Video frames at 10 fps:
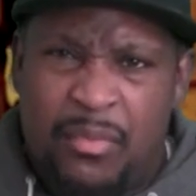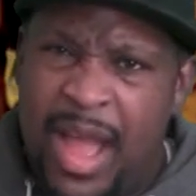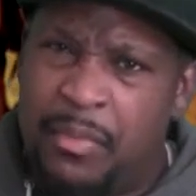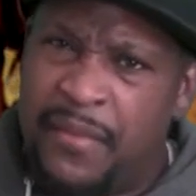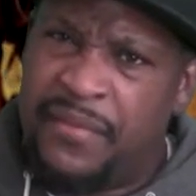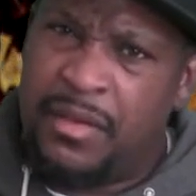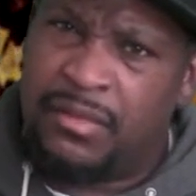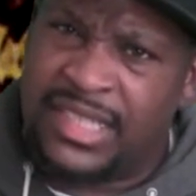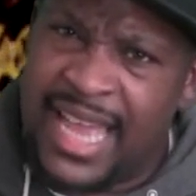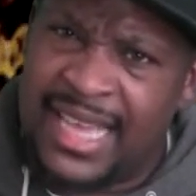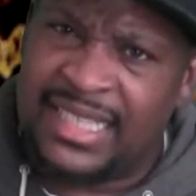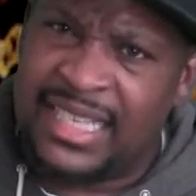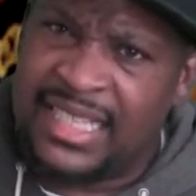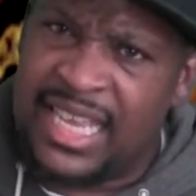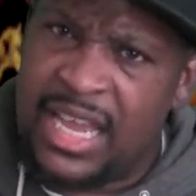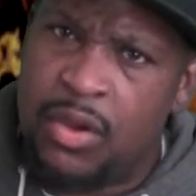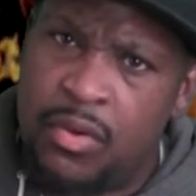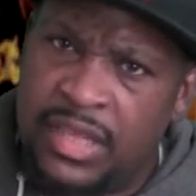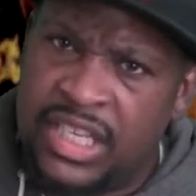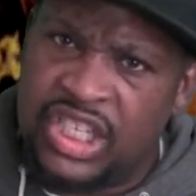why would Phil Jackson take
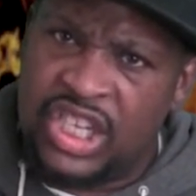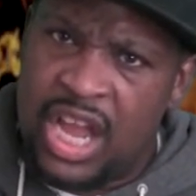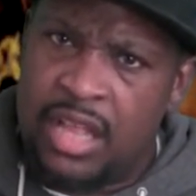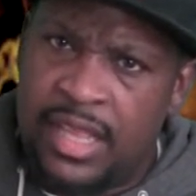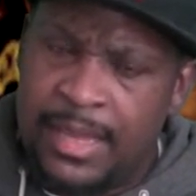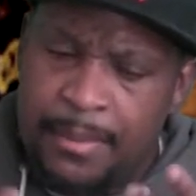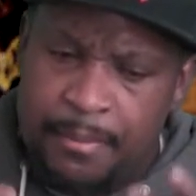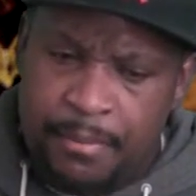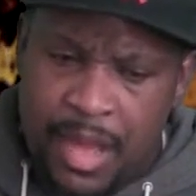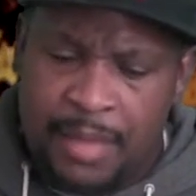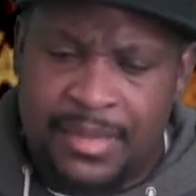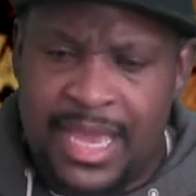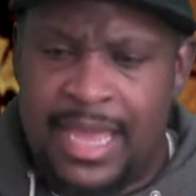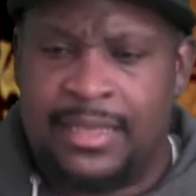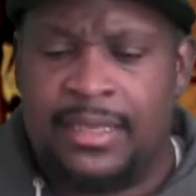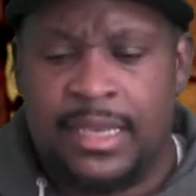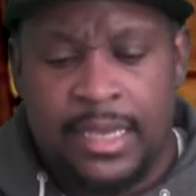on the Charlotte BobCats?